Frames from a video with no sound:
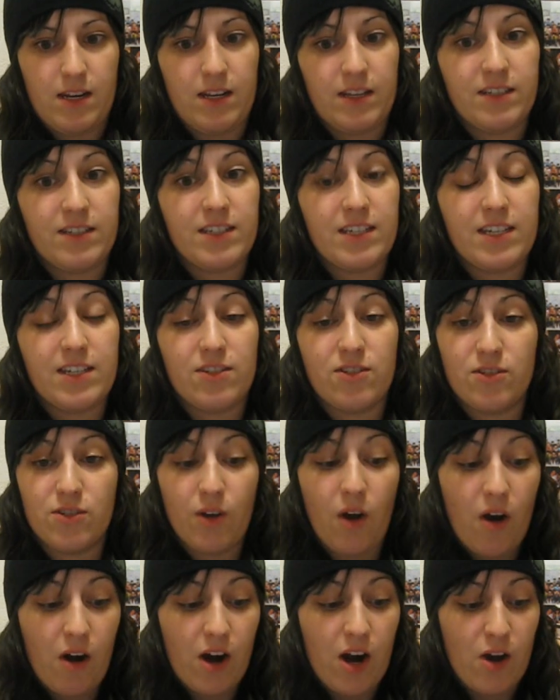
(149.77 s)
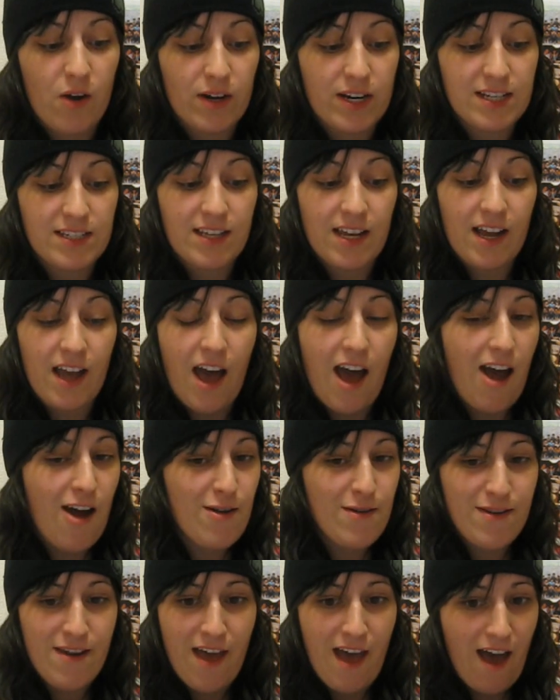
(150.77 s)
He sees Zoro and he's like,
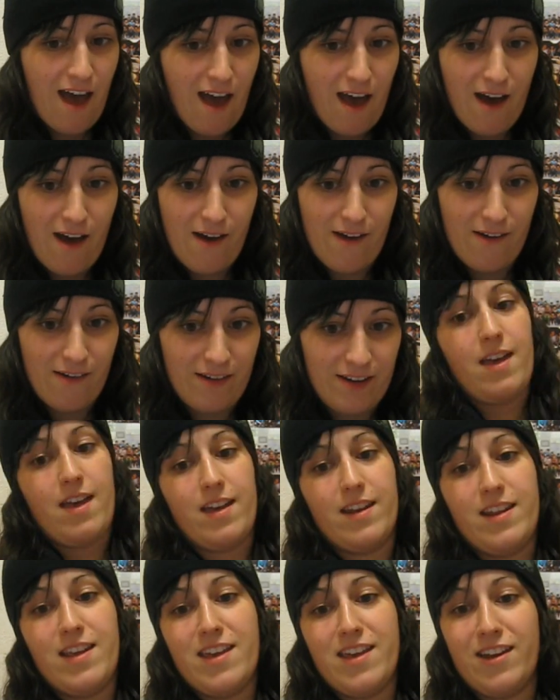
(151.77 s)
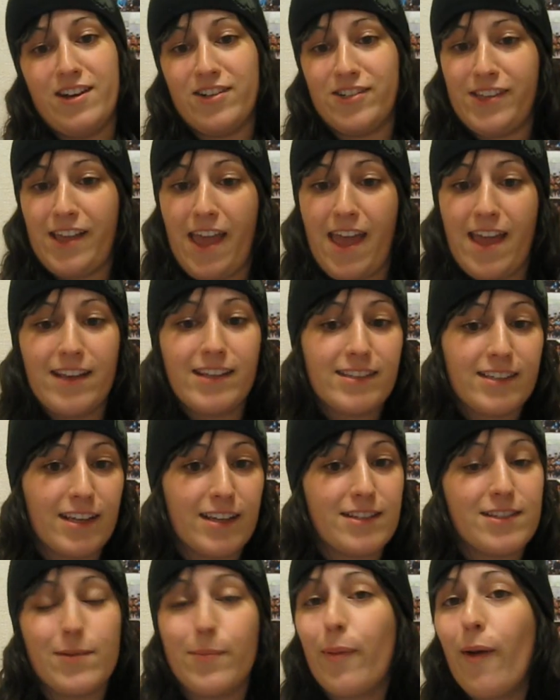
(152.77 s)
oh no! And here's
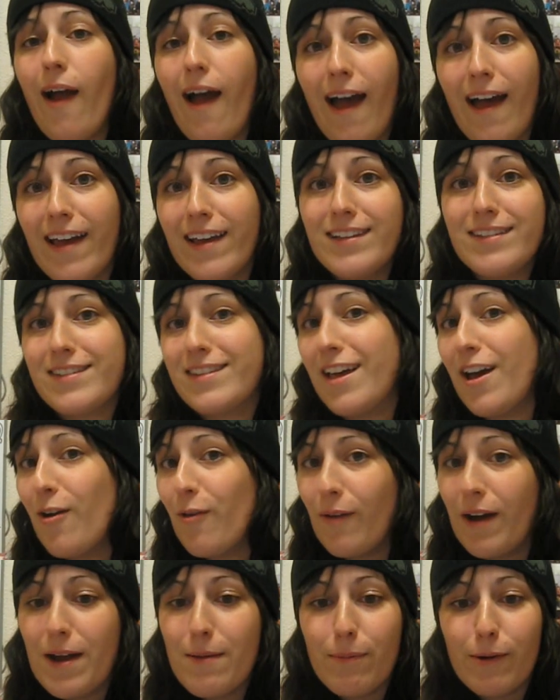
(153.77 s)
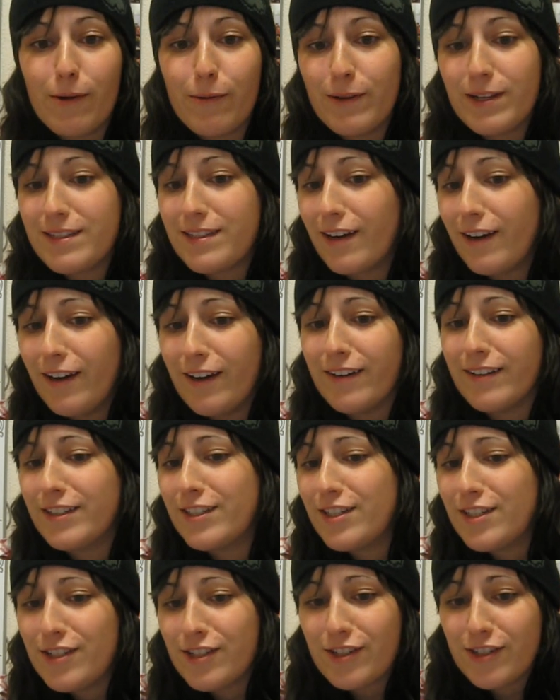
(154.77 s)
Aesa surprised that Wiper was hurt.
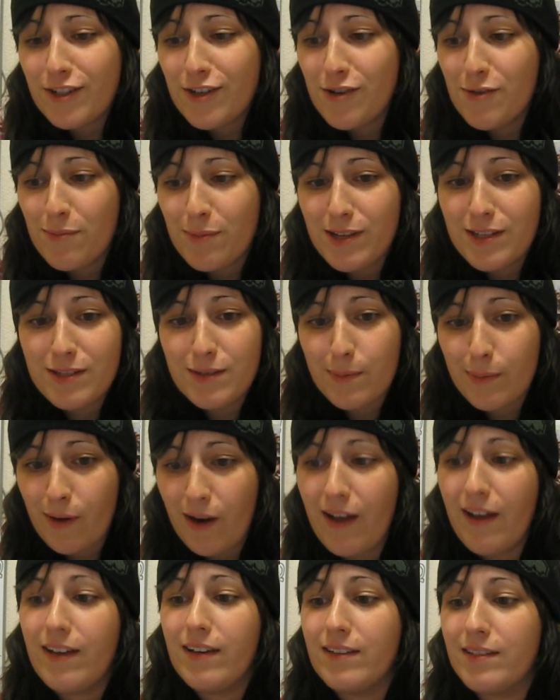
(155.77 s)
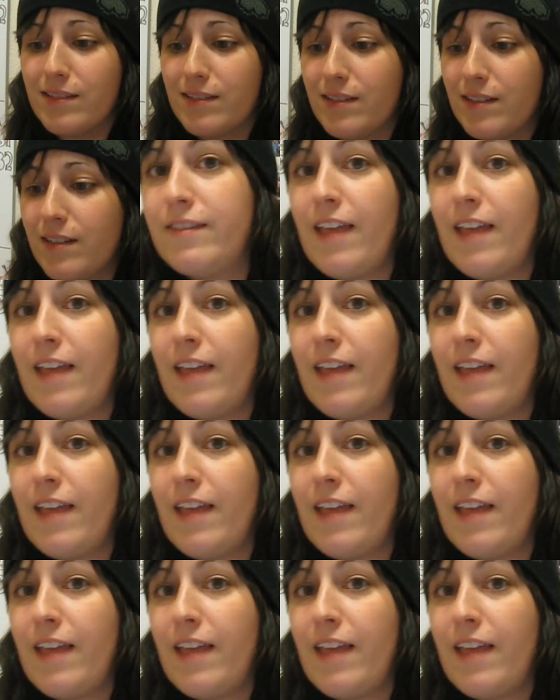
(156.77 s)
She shouldn't be surprised.